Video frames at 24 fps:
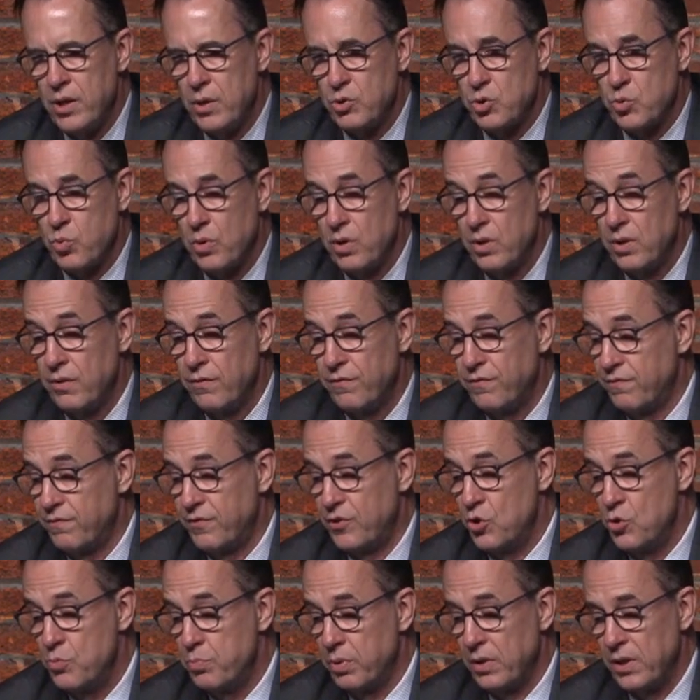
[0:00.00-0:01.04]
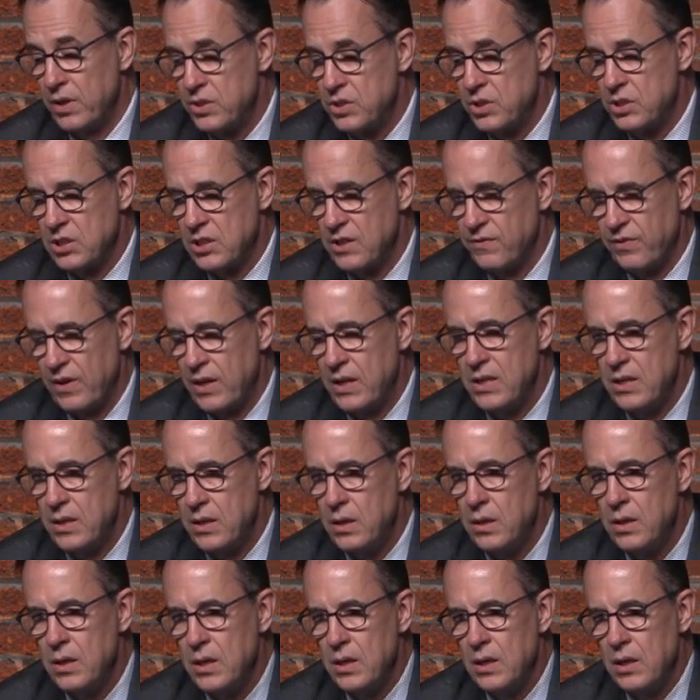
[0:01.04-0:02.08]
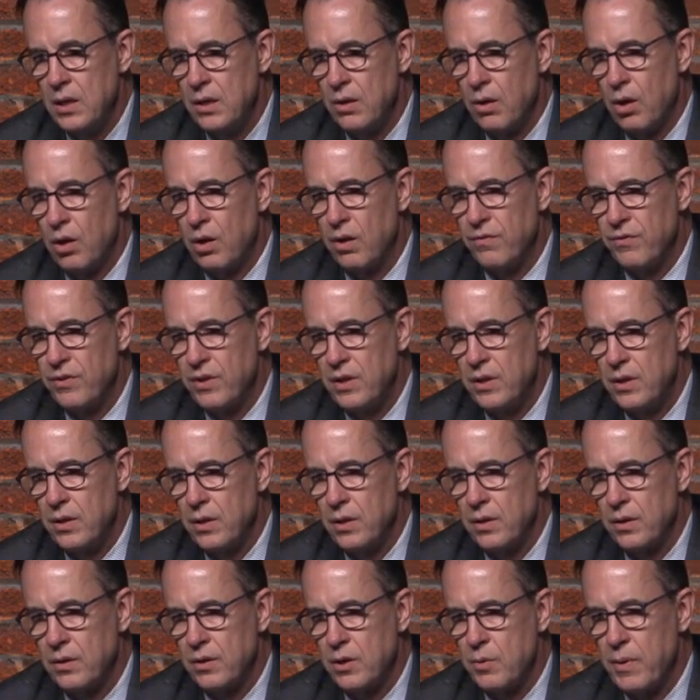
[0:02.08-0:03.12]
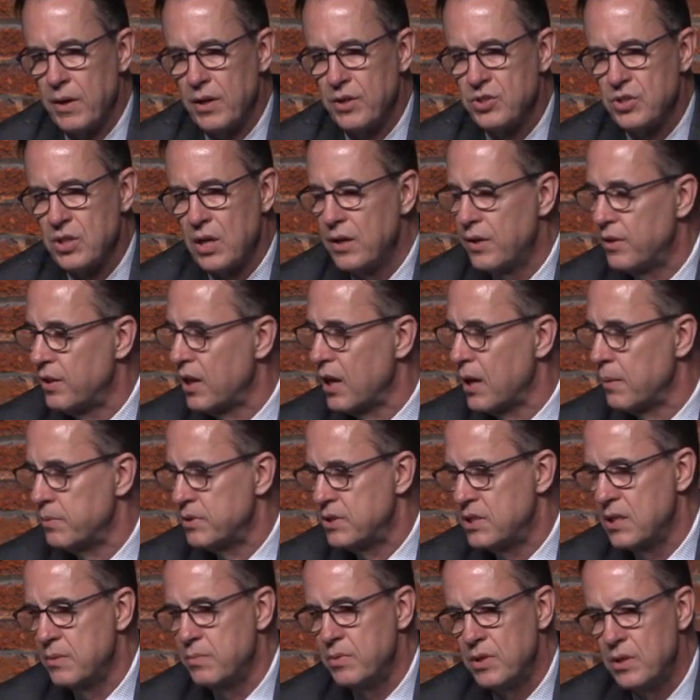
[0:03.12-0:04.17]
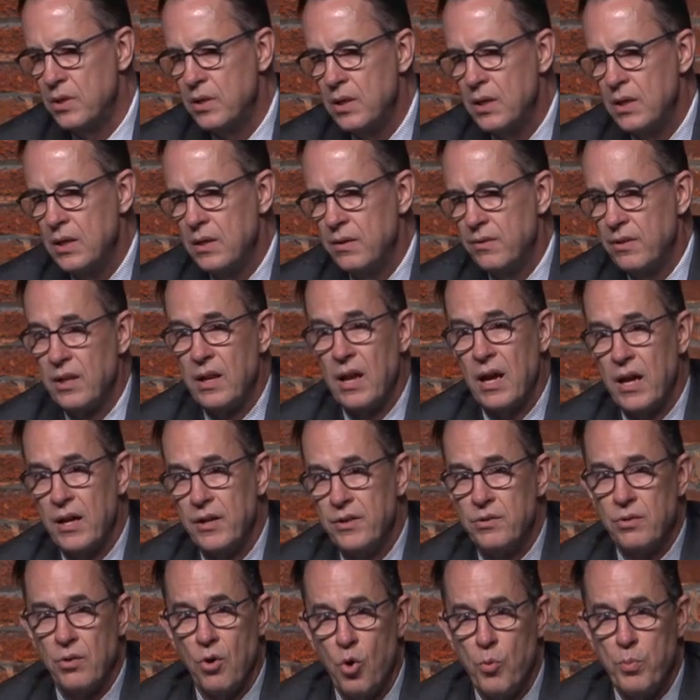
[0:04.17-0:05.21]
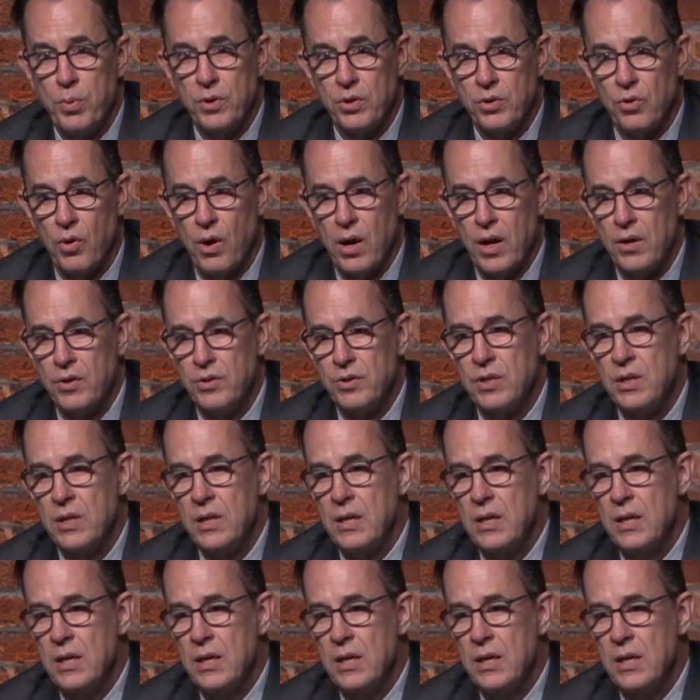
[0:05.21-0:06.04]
It was one of the few places, if any, in all of the Quebec side of the Abitibi that had open ground.